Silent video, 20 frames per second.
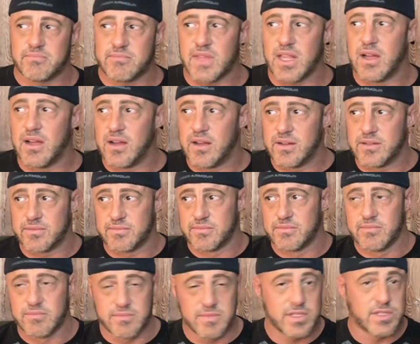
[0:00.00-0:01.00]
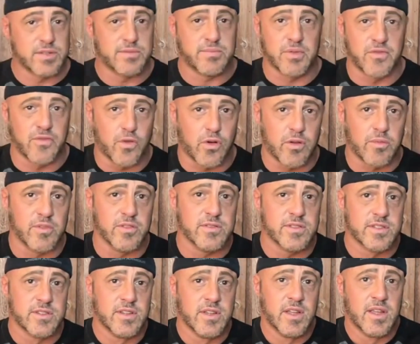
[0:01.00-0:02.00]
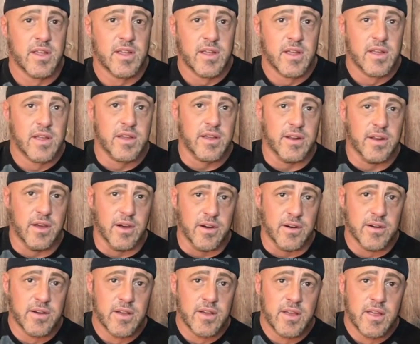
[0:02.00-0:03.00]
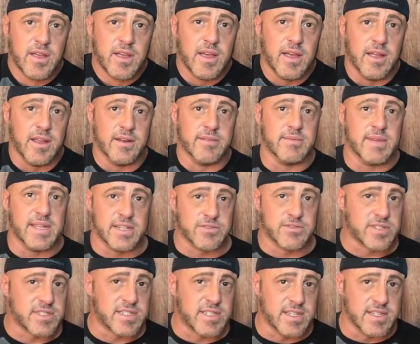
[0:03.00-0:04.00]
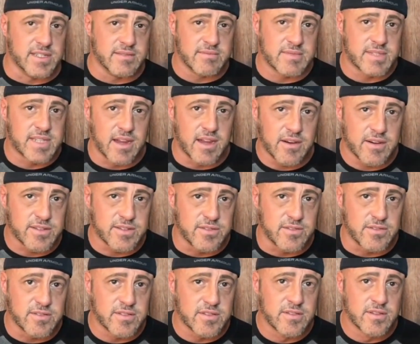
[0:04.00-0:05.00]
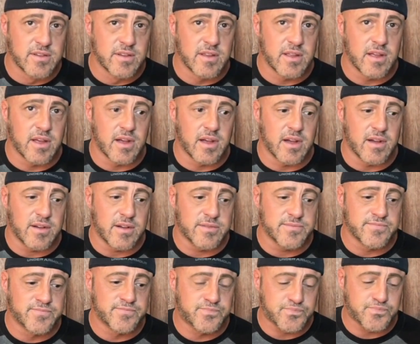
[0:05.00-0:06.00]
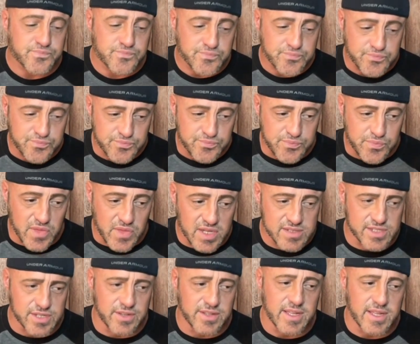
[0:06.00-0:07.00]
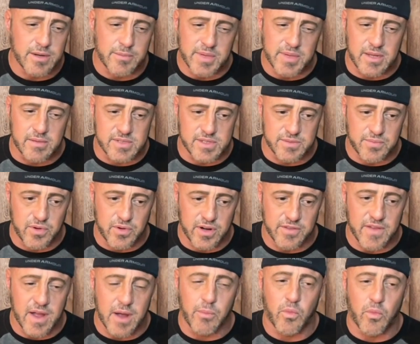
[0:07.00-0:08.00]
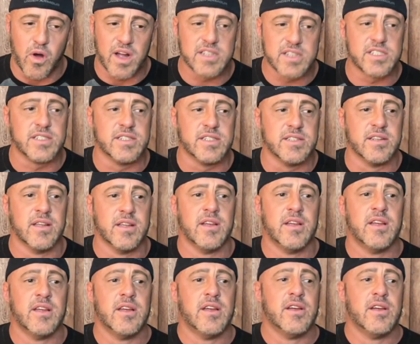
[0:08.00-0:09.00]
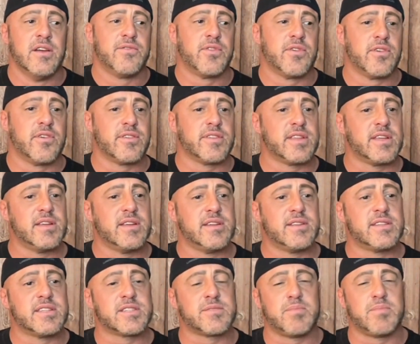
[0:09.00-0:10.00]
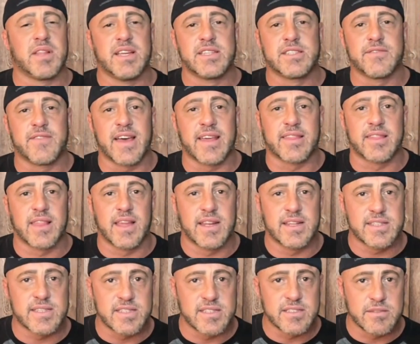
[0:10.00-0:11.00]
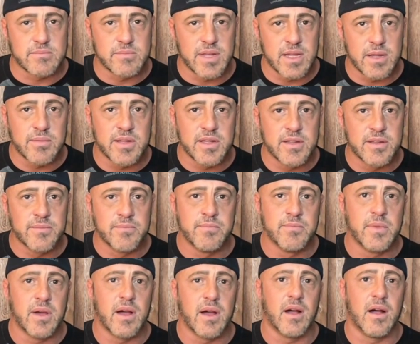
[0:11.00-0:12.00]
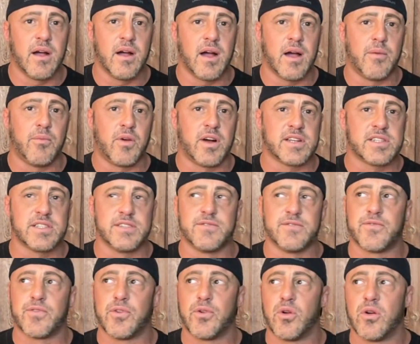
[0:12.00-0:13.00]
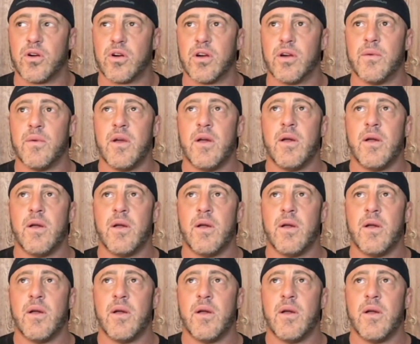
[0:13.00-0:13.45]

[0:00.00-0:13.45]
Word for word: uh, good performers, you know, and interesting characters. Um, so then it becomes a point of I'm watching for the displays of athleticism, maybe. Uh, I'm watching for